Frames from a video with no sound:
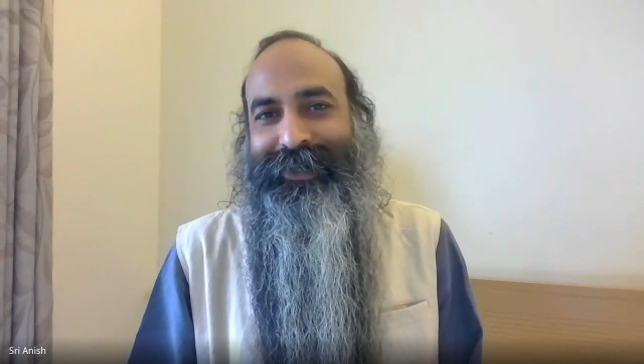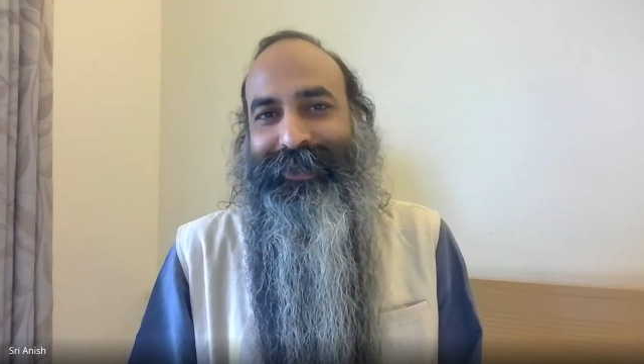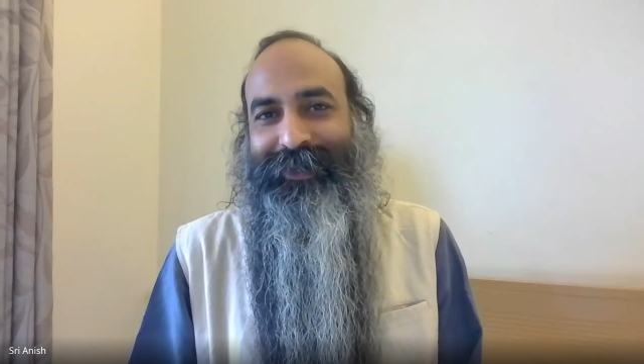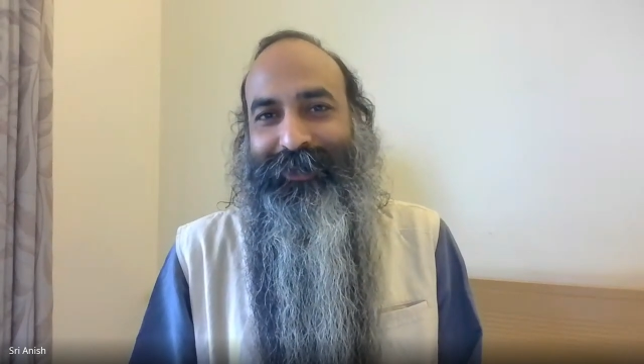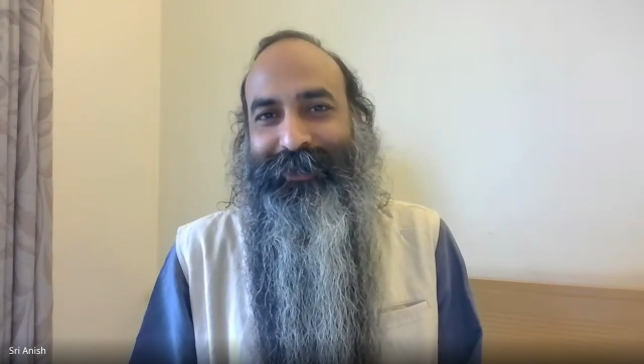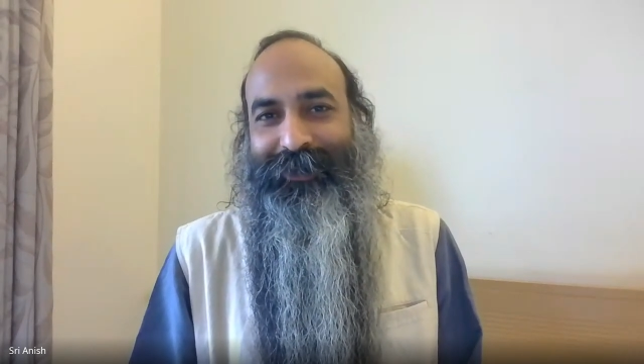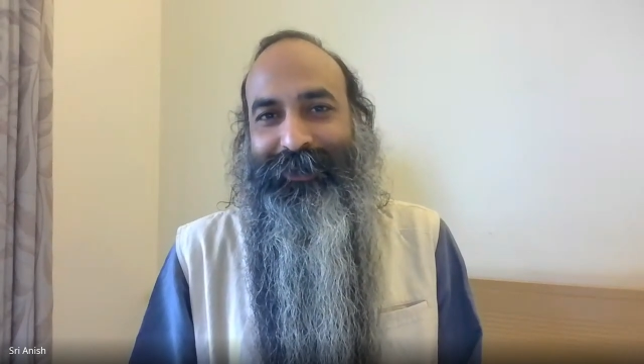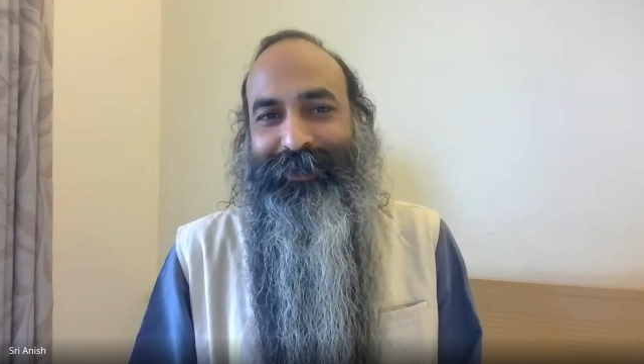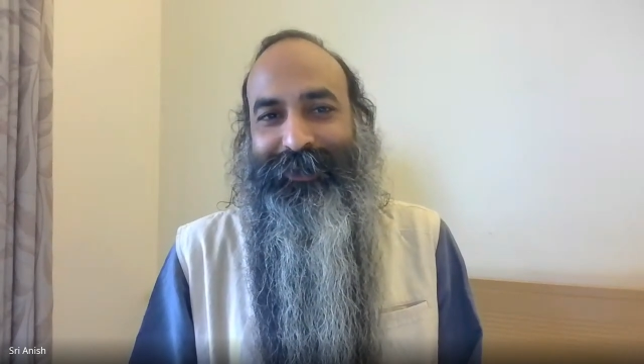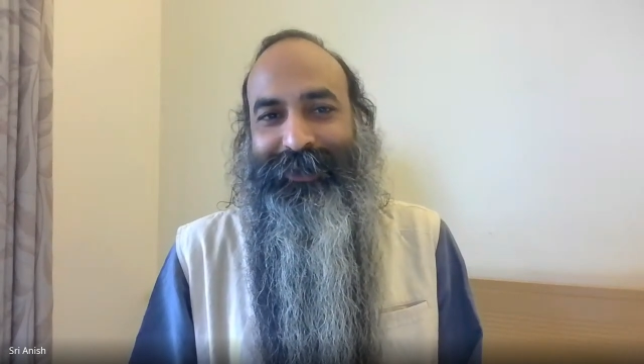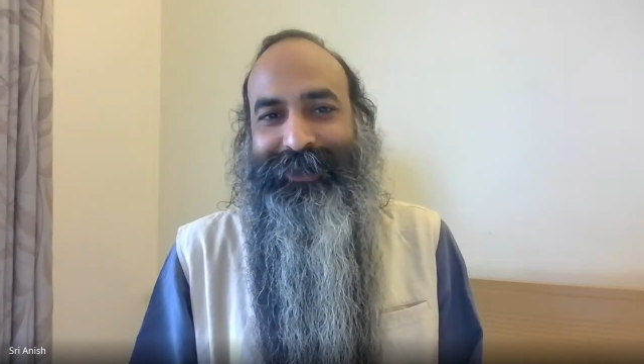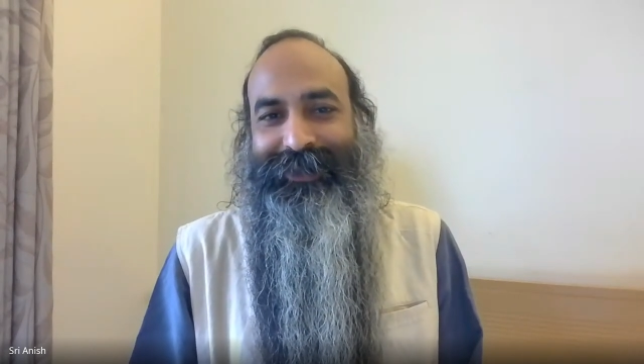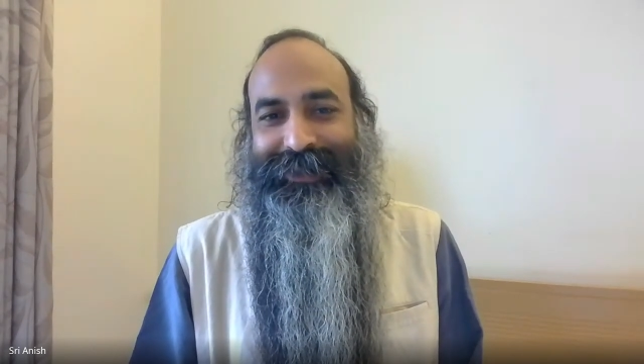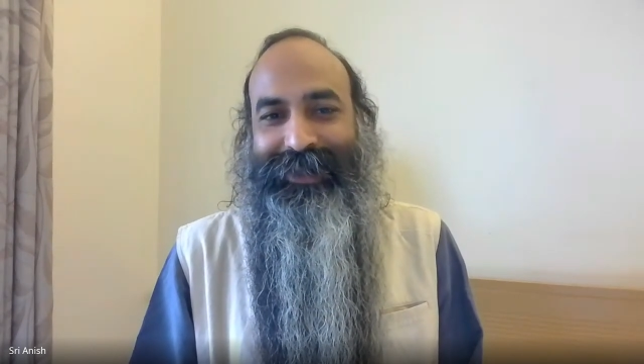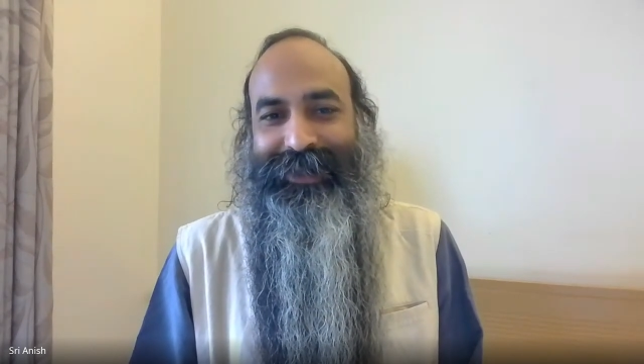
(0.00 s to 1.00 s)

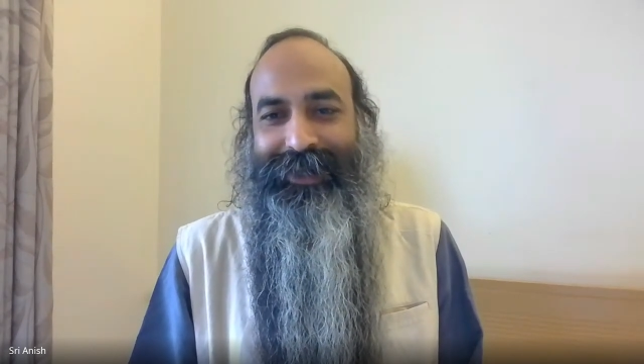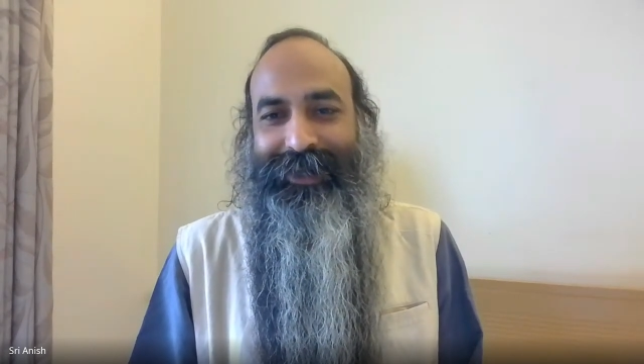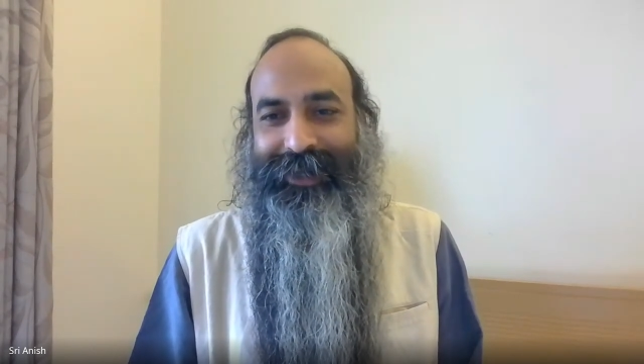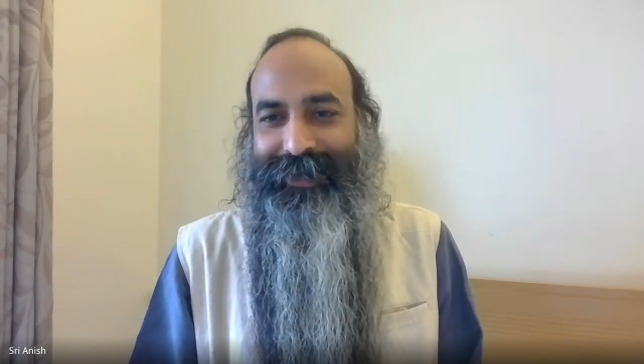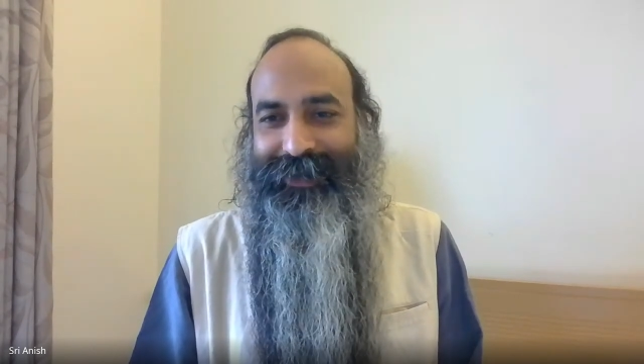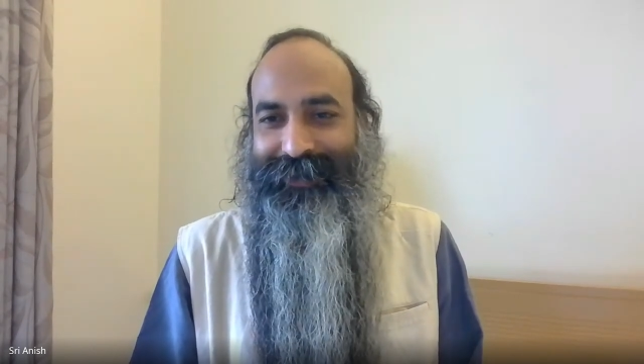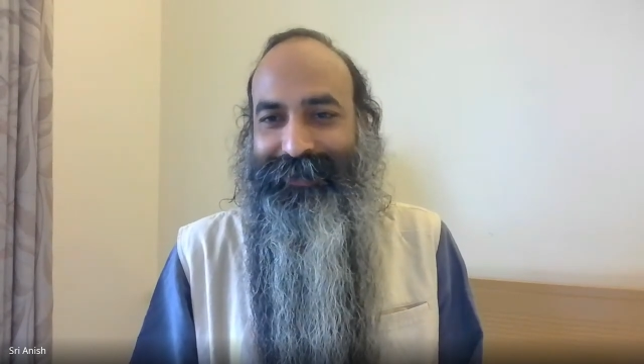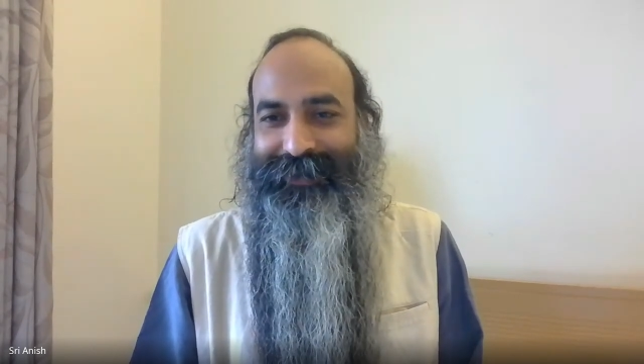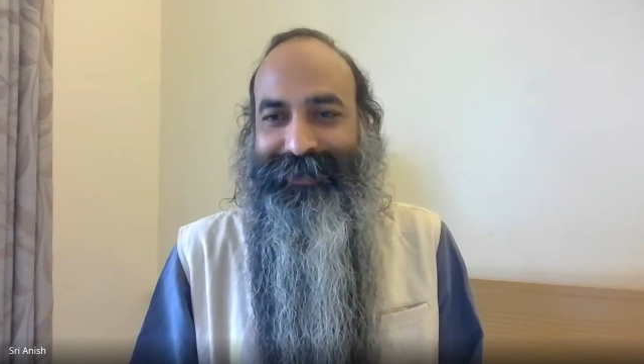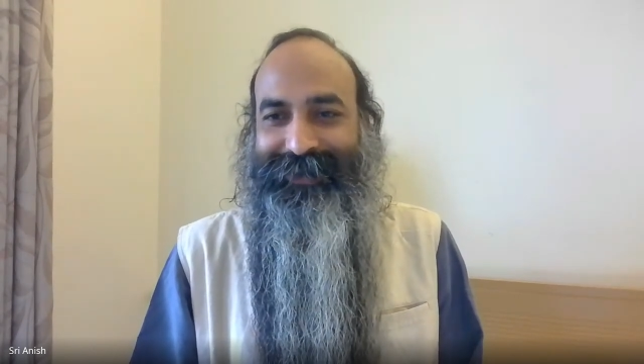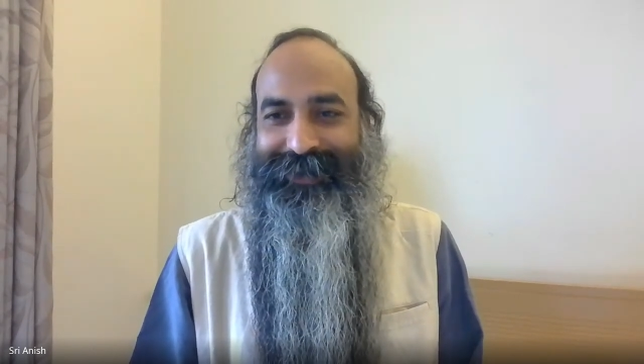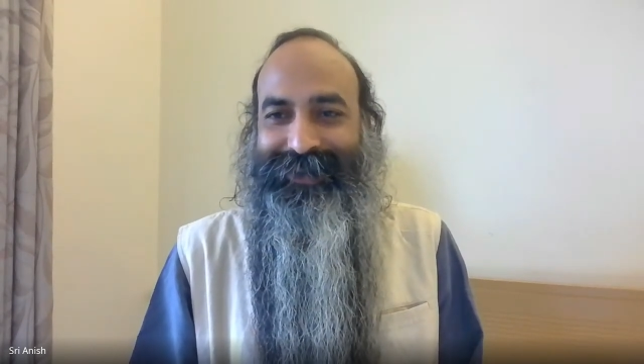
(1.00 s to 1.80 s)
the scene here,